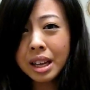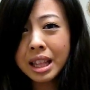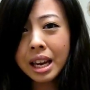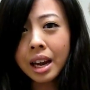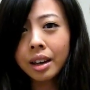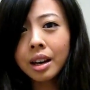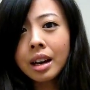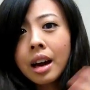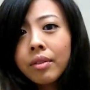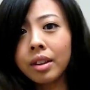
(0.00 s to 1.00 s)
thick hair
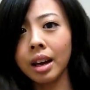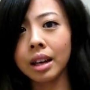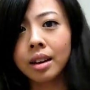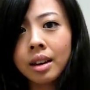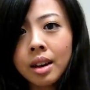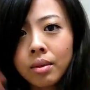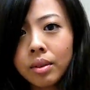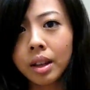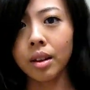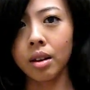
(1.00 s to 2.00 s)
and have like
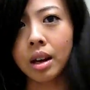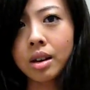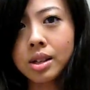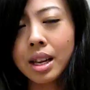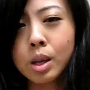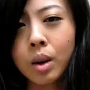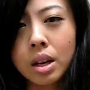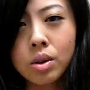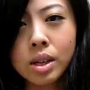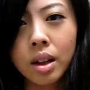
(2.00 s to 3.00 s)
really long hair, so that's why
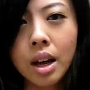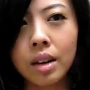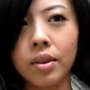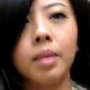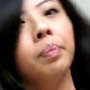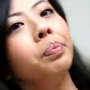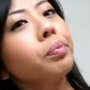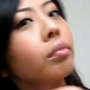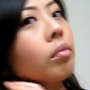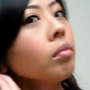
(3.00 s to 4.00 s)
I use a lot of it.
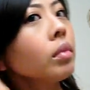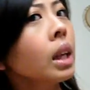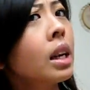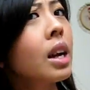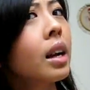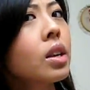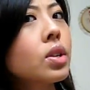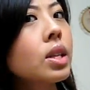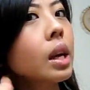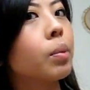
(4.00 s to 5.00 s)
And I kind of
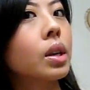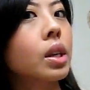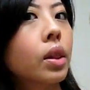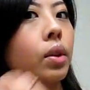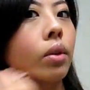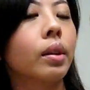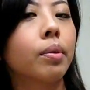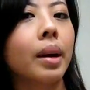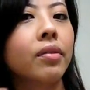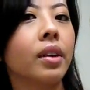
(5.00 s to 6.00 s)
just like brush it through
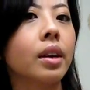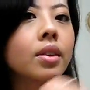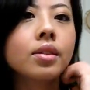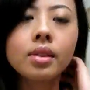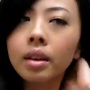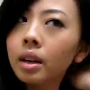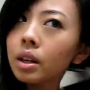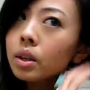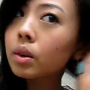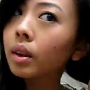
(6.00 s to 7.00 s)
with my fingers
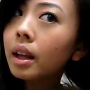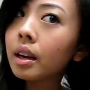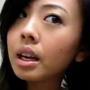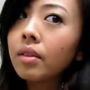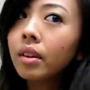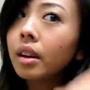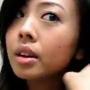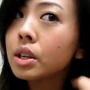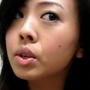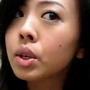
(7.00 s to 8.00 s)
to let it evenly
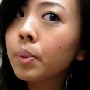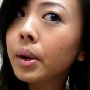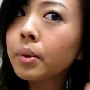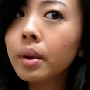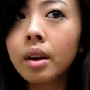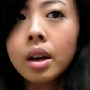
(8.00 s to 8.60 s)
distribute.